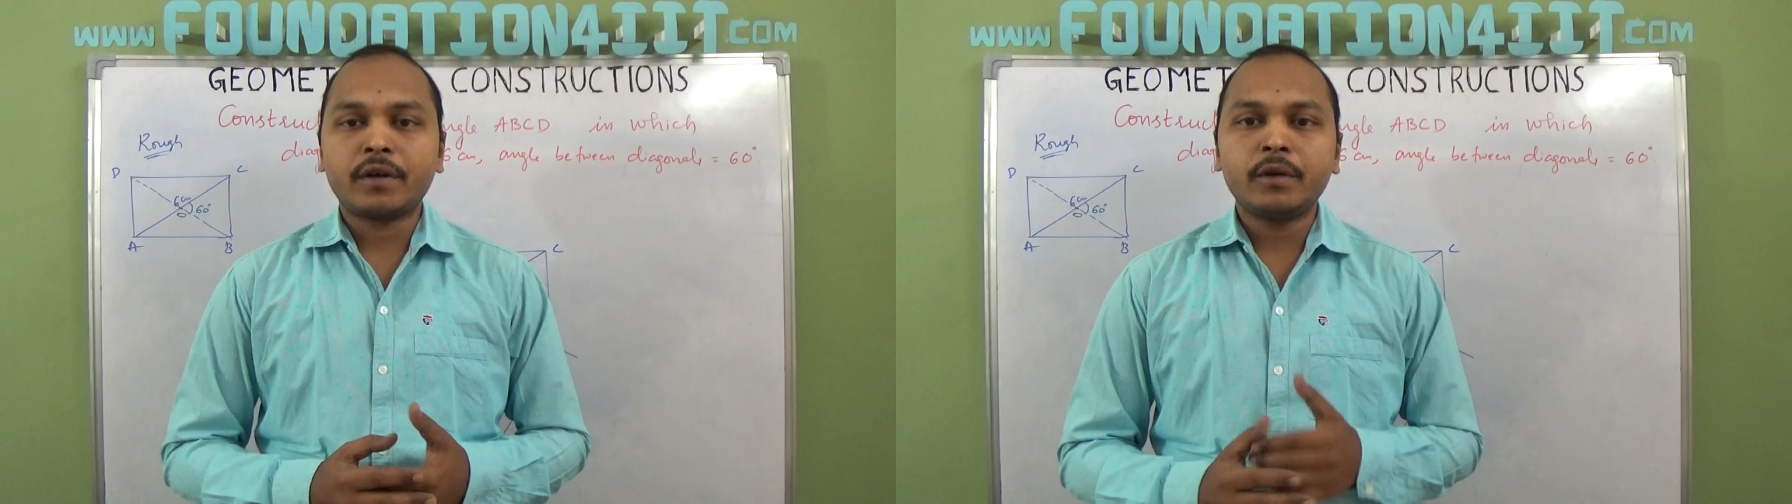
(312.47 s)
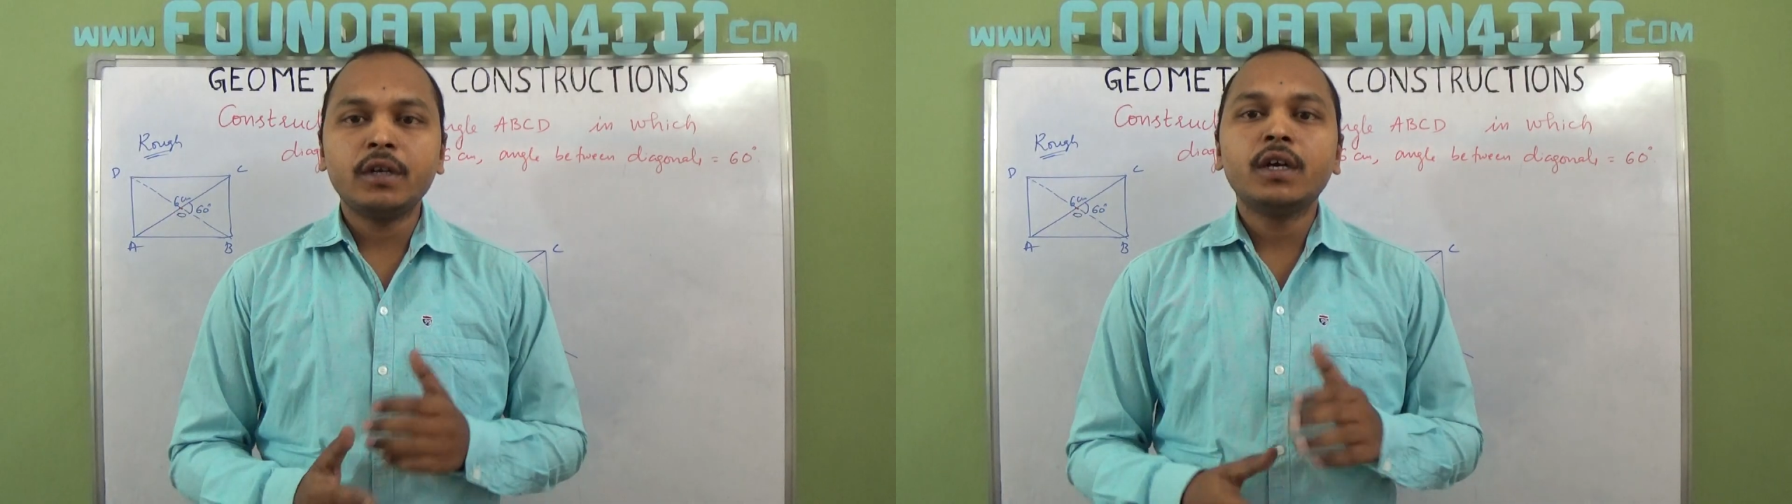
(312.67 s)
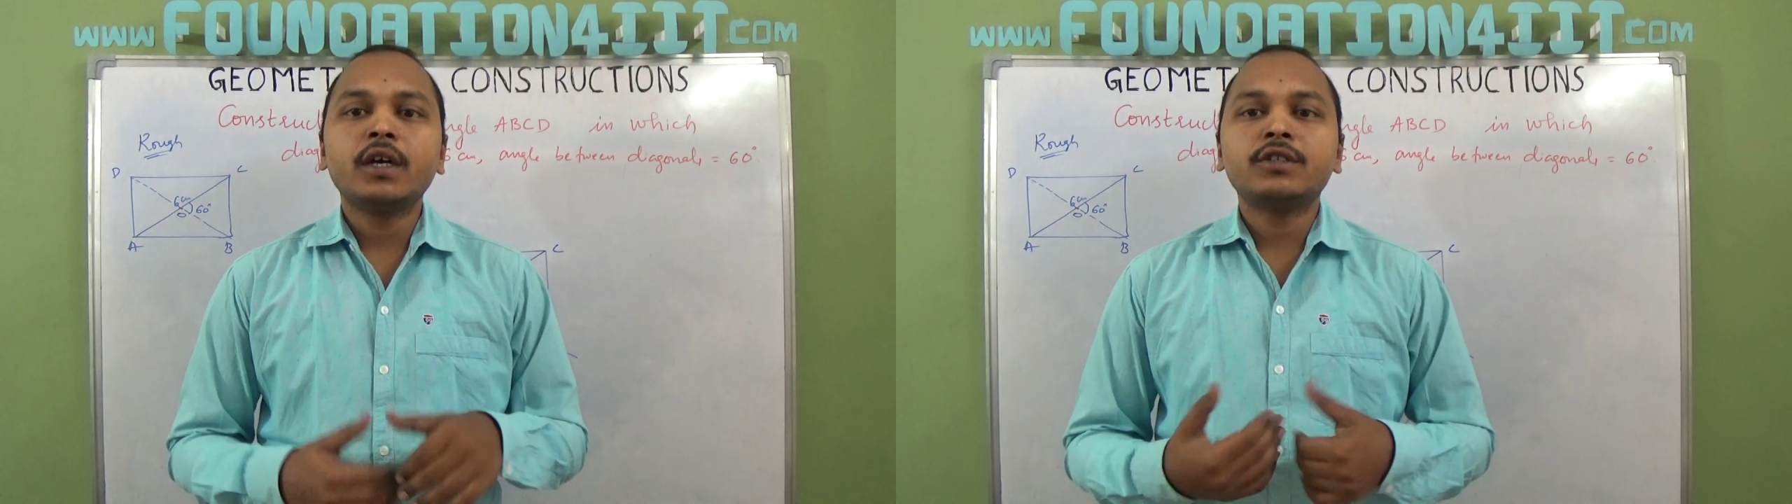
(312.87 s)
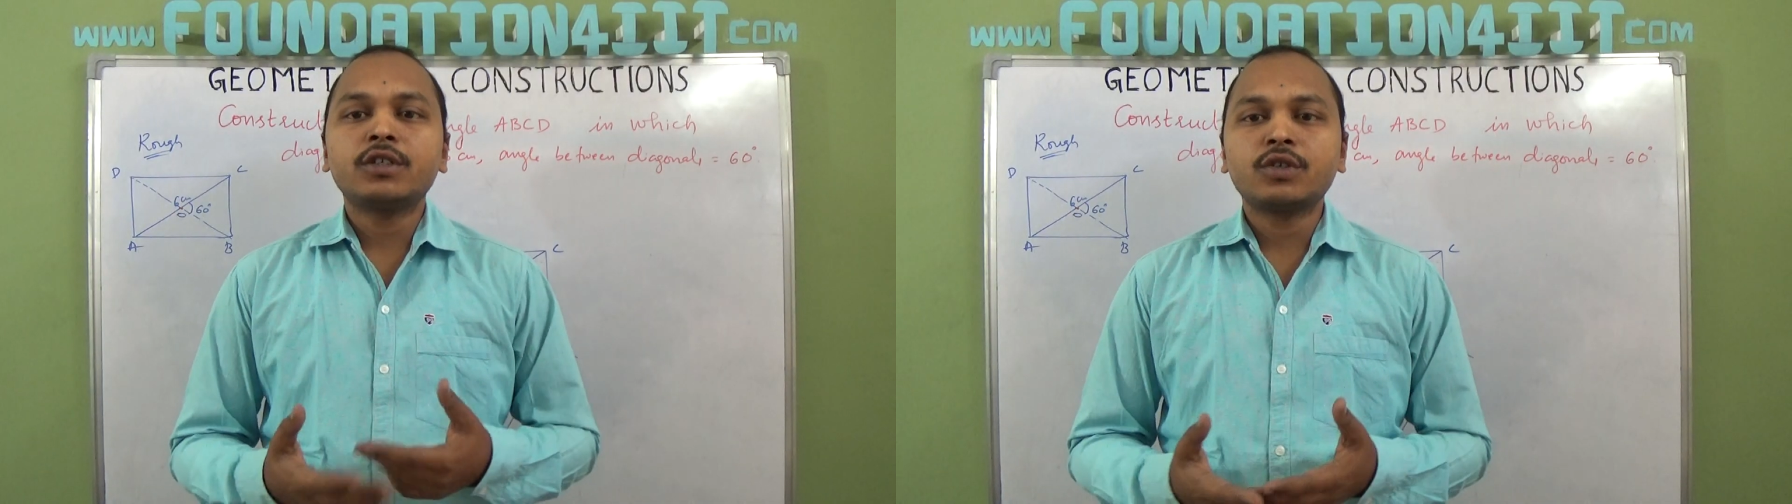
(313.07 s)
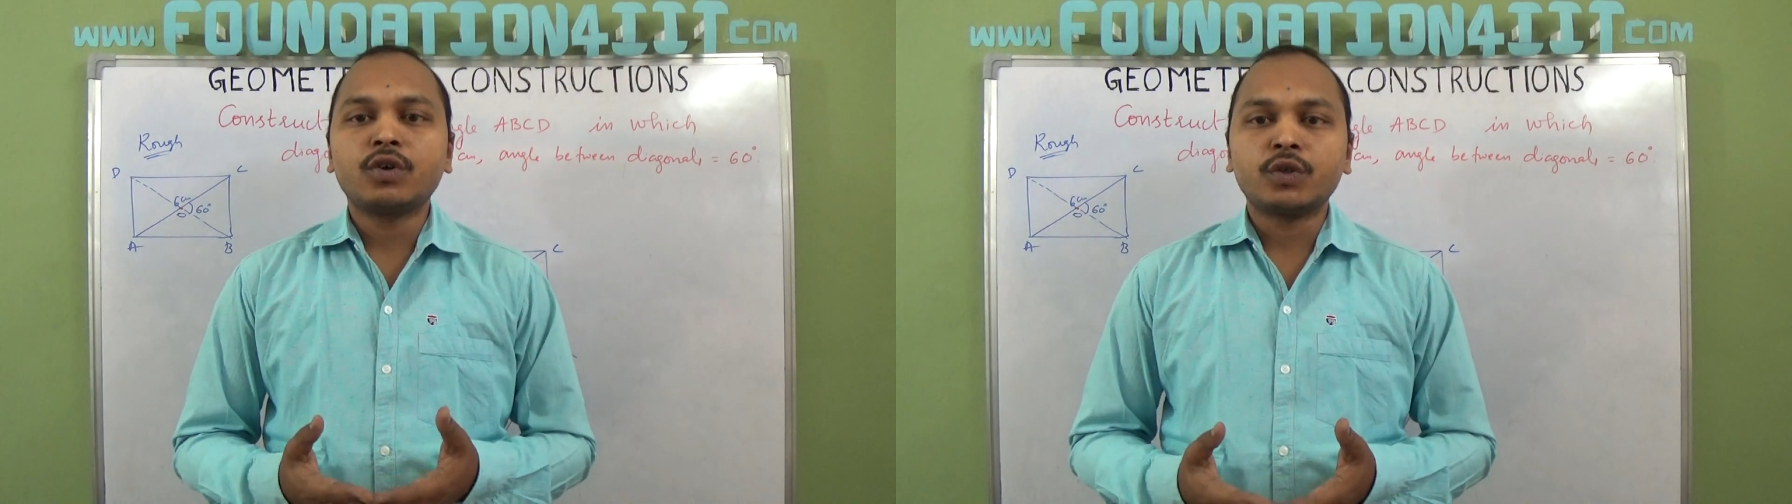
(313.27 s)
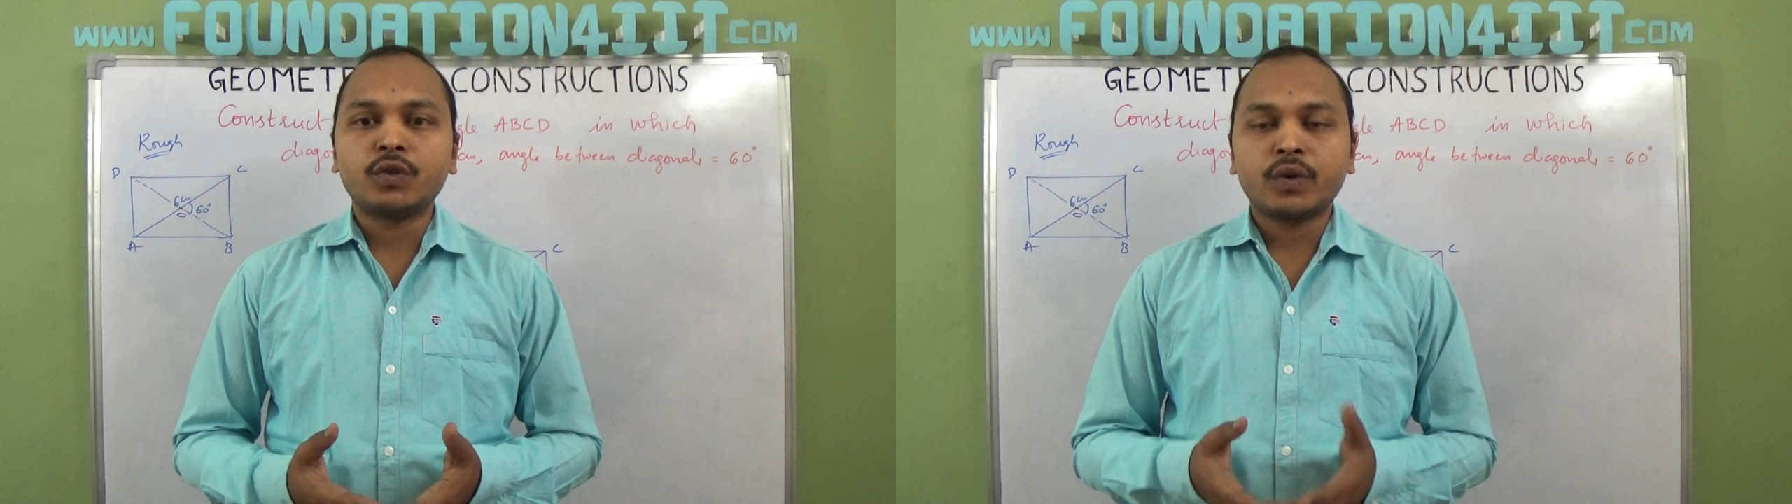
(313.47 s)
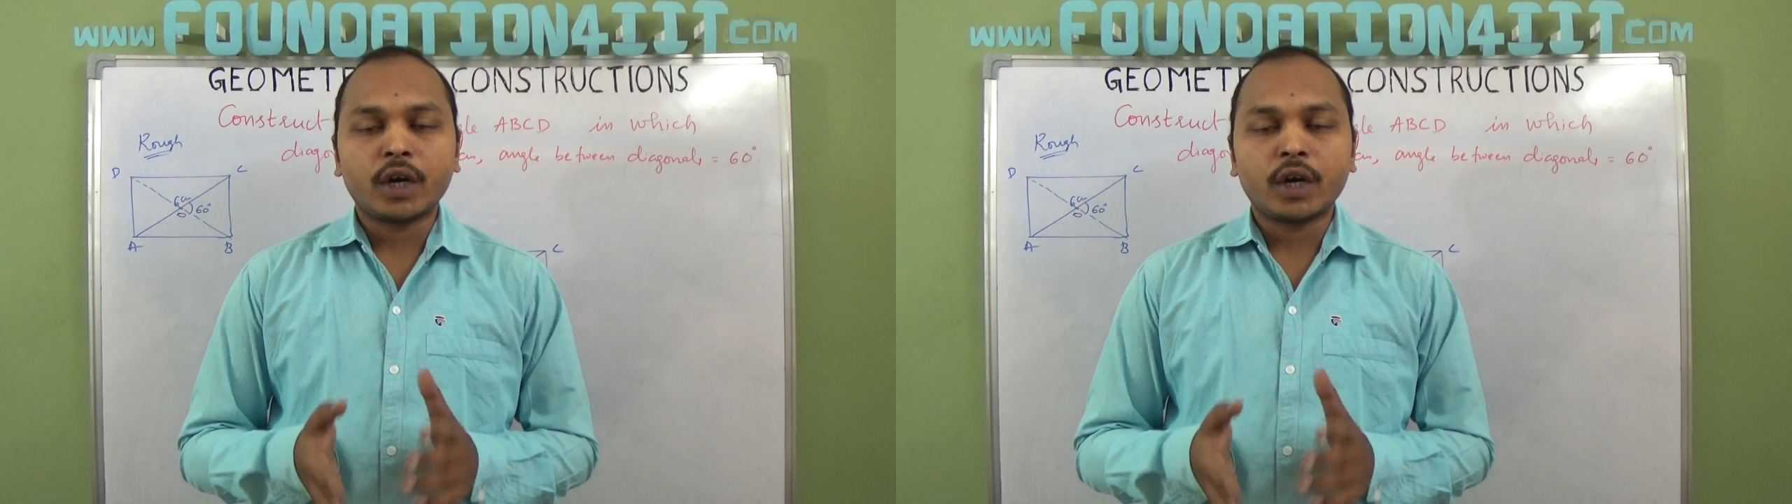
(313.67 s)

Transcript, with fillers: available, just to go through.